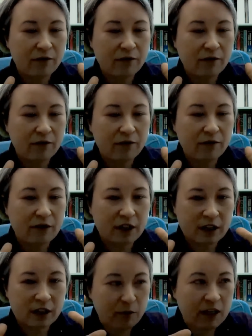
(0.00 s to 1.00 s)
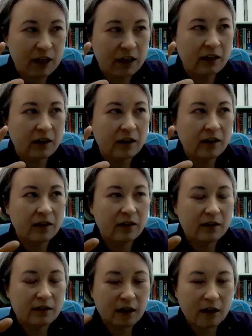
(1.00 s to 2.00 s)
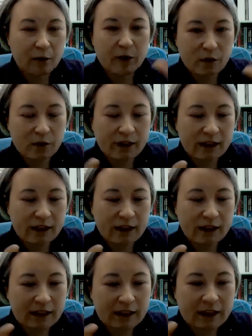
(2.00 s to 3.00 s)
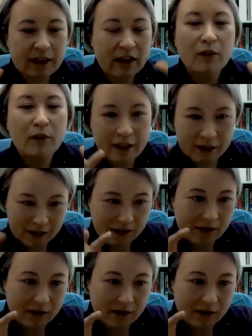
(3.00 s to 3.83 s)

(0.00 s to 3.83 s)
It's got to be got to be sort of at least a complex,